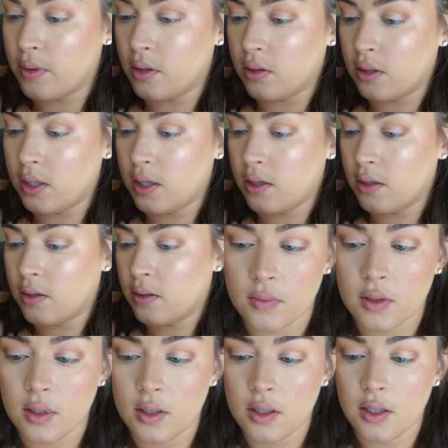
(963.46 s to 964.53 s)
of the lid.
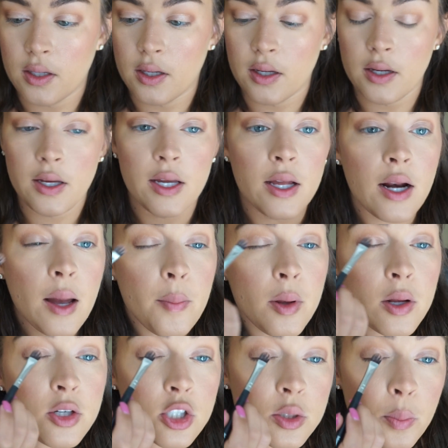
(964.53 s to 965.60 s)
And I'm
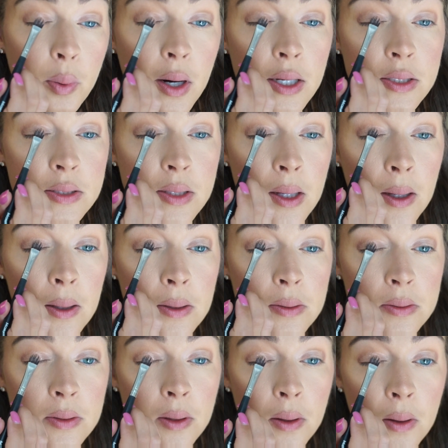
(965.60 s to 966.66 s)
gonna just press
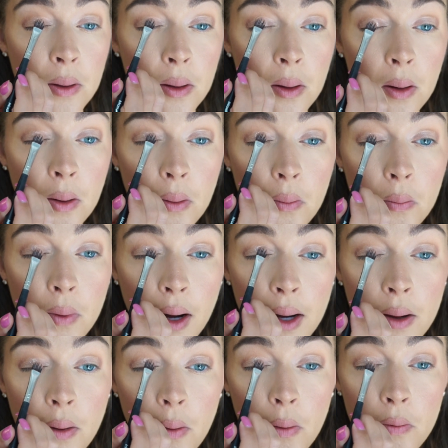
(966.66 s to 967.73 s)
this
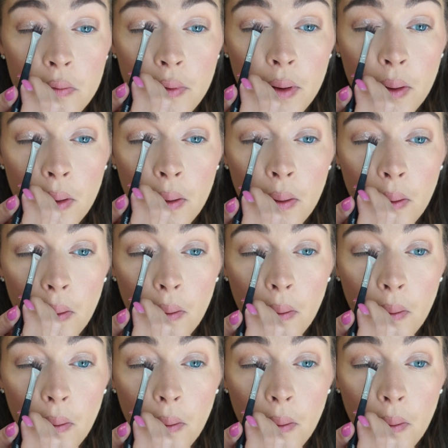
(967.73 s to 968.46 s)
right over